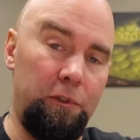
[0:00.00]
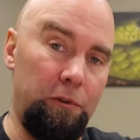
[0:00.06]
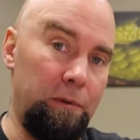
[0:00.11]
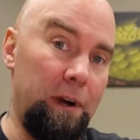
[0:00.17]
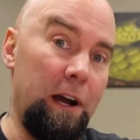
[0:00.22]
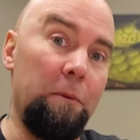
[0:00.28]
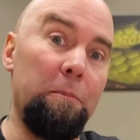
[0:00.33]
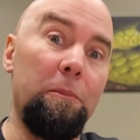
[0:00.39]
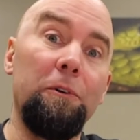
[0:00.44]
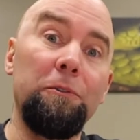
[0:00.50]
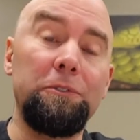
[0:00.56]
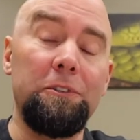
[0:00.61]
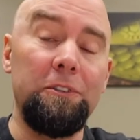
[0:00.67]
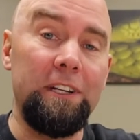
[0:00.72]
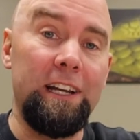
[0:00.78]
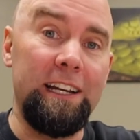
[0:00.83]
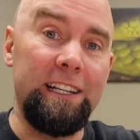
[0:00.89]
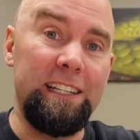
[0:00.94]
throughout most of
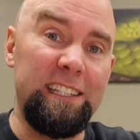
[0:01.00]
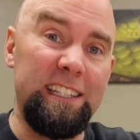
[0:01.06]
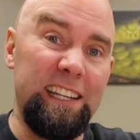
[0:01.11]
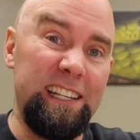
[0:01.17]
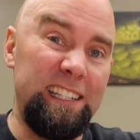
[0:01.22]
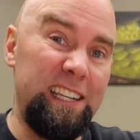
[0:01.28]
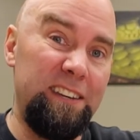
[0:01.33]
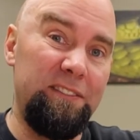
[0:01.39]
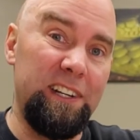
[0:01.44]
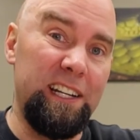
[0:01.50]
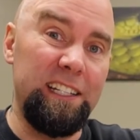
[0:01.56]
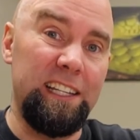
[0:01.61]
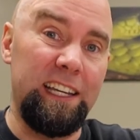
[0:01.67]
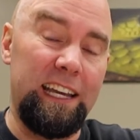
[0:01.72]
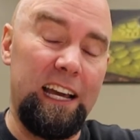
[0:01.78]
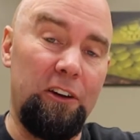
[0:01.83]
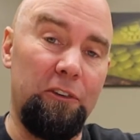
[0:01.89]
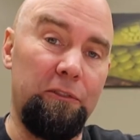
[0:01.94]
the United States, even
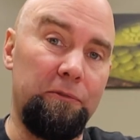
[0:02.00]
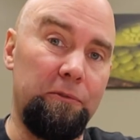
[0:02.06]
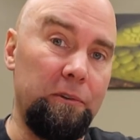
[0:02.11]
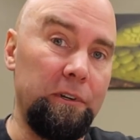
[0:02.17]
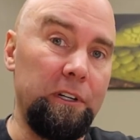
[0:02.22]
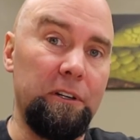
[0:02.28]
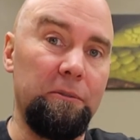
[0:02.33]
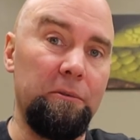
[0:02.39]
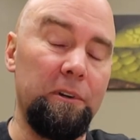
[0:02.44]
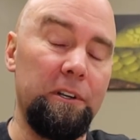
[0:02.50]
into California,